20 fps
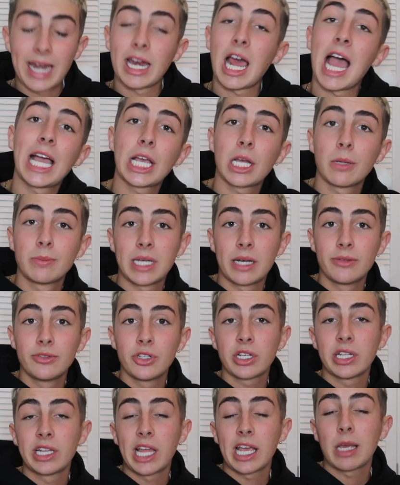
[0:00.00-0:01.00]
And I come down
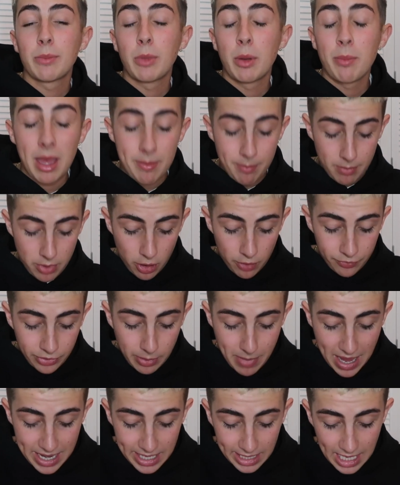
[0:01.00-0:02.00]
looking like I'm a member of the
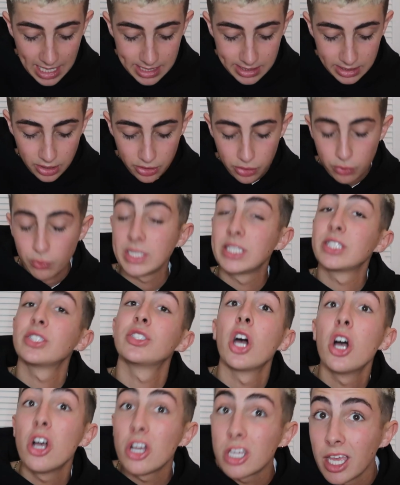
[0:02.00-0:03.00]
Madagascar 3
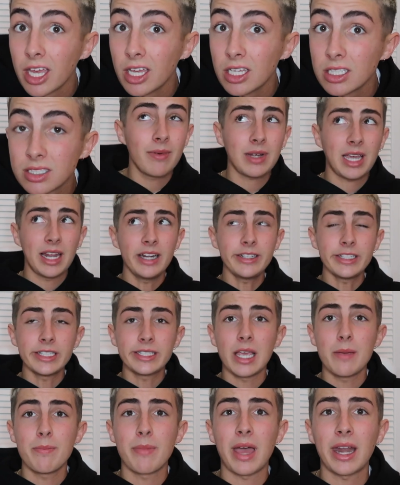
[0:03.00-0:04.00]
circus. Can I just
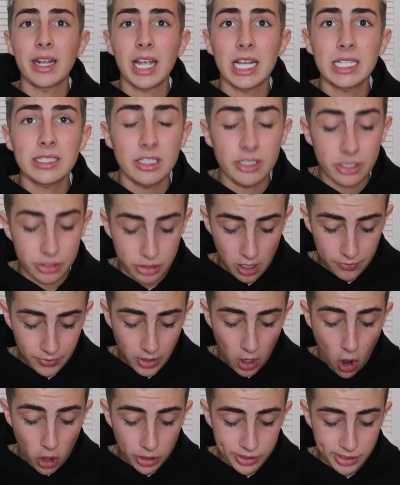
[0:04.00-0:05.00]
say, Madagascar deserved
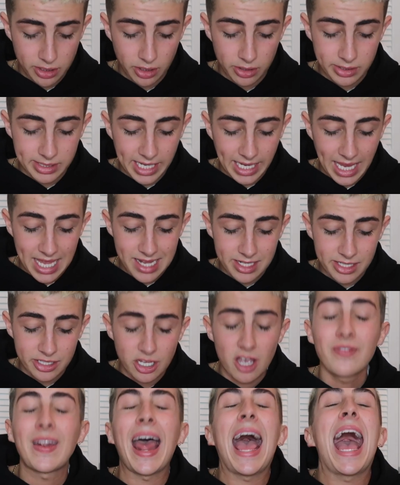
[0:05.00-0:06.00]
Oscars. Like, it
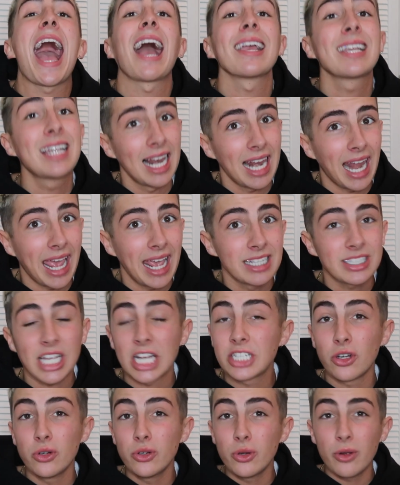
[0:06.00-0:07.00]
deserved accolades. I
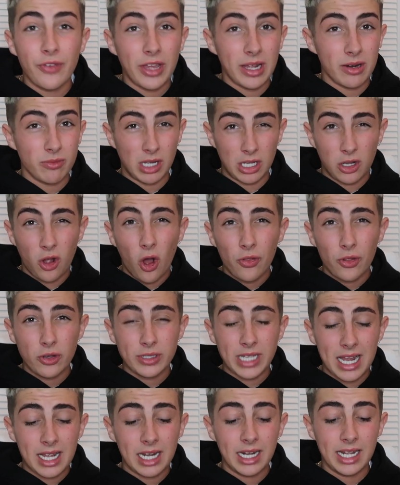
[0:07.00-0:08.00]
don't know if it got those
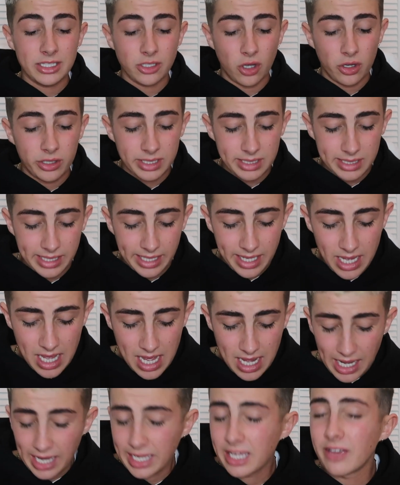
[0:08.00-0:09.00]
accolades, honestly.
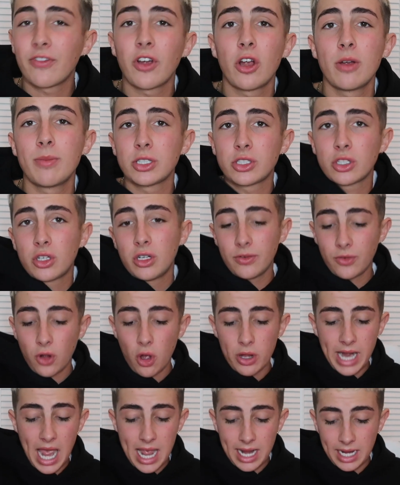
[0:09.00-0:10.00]
Like, it very much could have
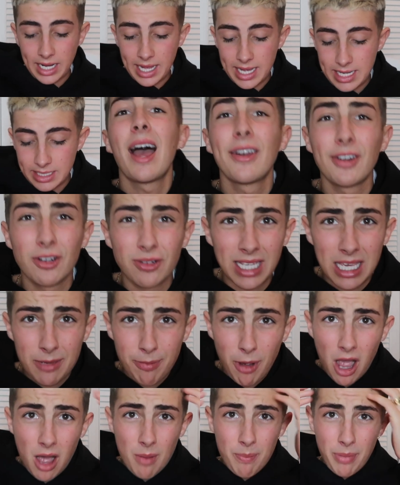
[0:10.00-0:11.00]
gotten accolades. I don't
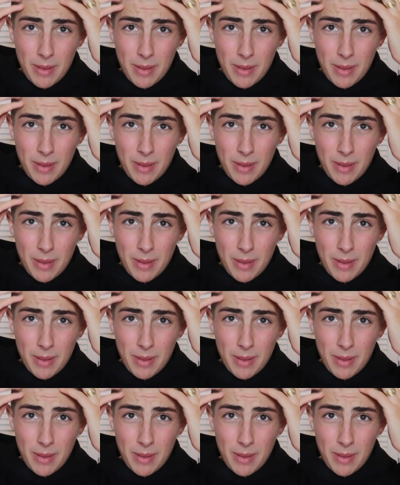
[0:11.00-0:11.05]
keep up.